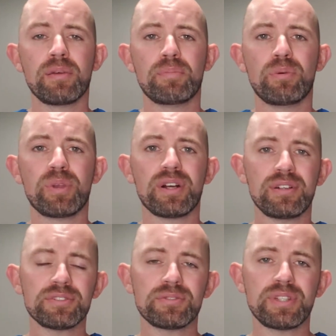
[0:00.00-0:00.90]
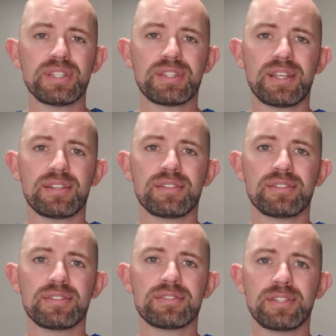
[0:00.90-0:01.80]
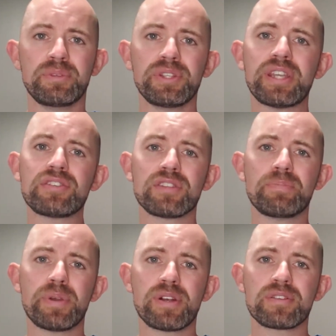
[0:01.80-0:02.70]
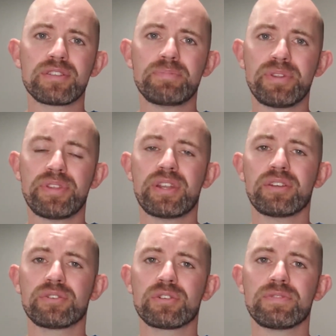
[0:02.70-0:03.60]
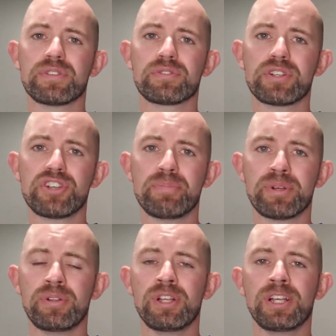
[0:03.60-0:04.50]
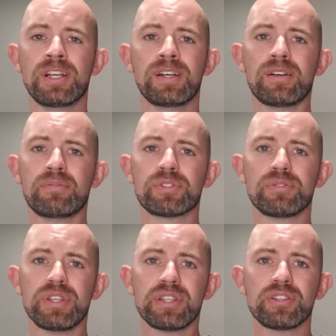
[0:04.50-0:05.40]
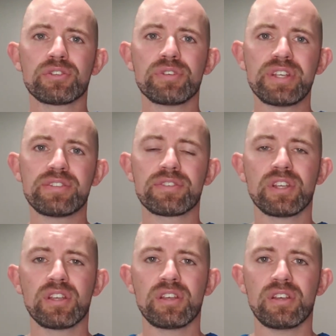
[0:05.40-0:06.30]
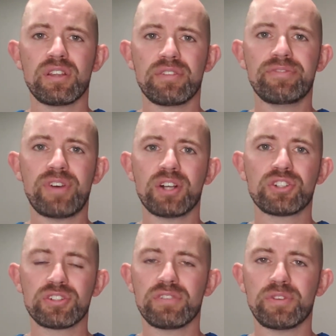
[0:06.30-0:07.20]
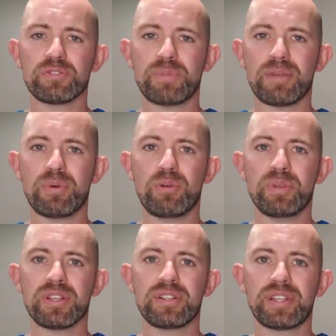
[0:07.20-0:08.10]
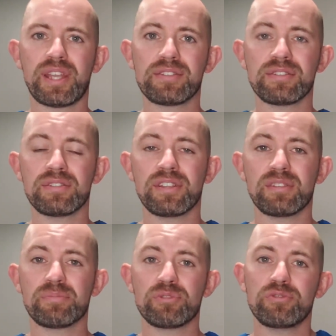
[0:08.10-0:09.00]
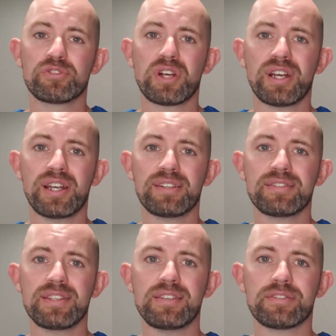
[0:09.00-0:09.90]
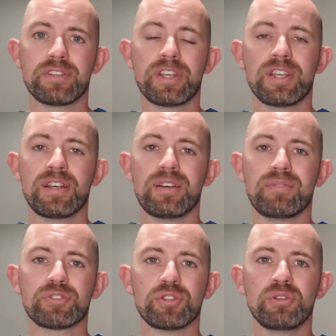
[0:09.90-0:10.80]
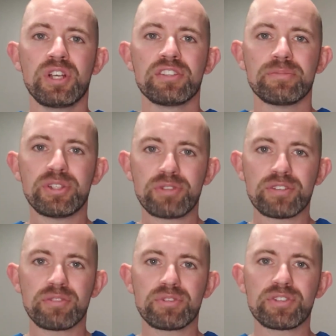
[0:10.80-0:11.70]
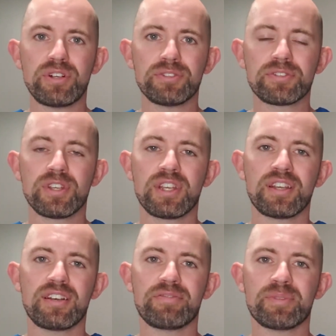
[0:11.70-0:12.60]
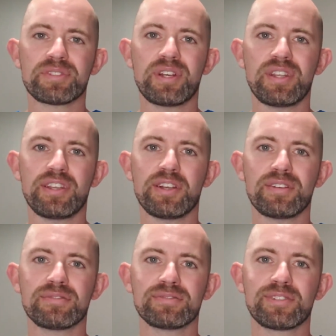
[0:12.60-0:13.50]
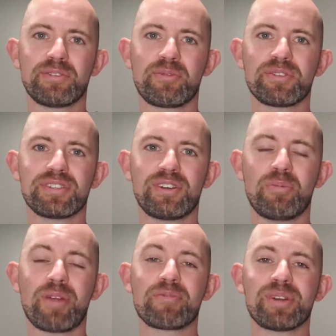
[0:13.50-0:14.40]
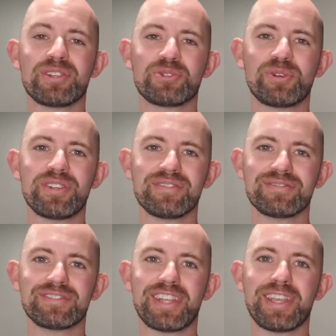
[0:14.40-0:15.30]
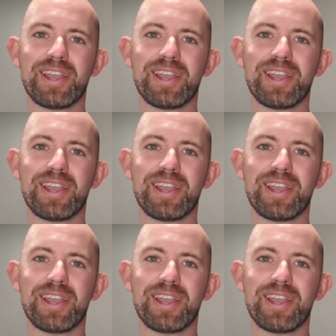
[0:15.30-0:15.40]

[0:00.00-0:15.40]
but we also get that stimulation of the parasympathetic nerve and the trigeminal to increase the function of those meibomian glands and improve dry eye disease. So some interesting results from the study here, and hope everybody enjoys, and take